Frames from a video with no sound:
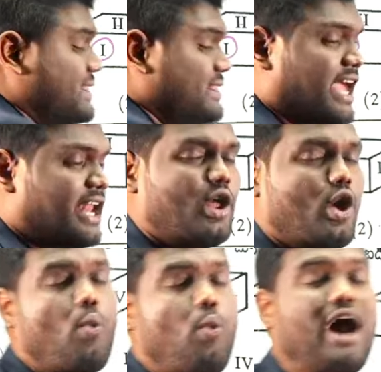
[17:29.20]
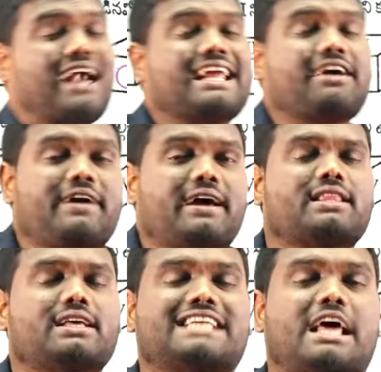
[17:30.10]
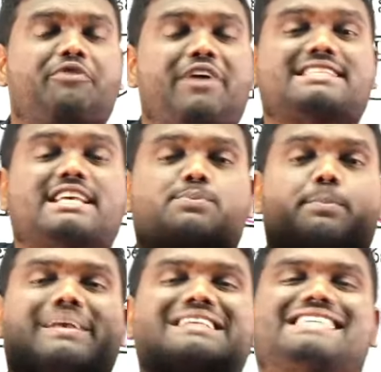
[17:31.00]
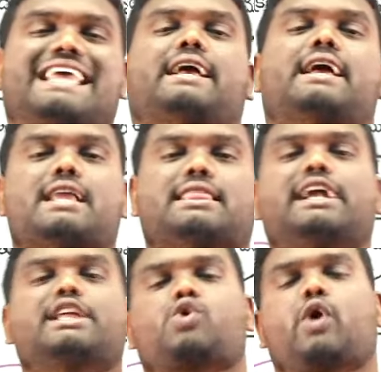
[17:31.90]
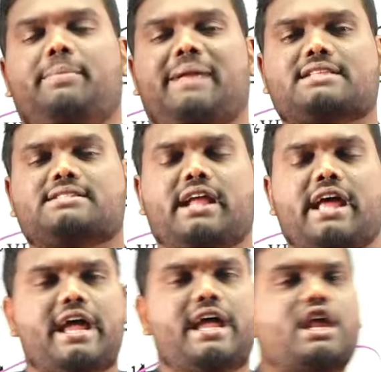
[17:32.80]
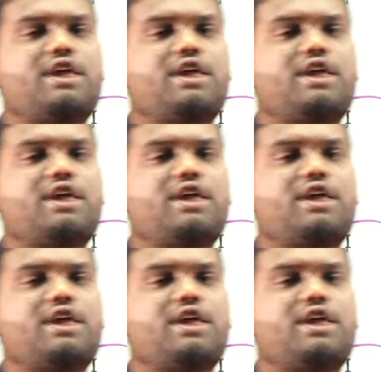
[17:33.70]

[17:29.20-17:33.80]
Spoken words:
then whatever the surface is missing, that is going to be the answer. Here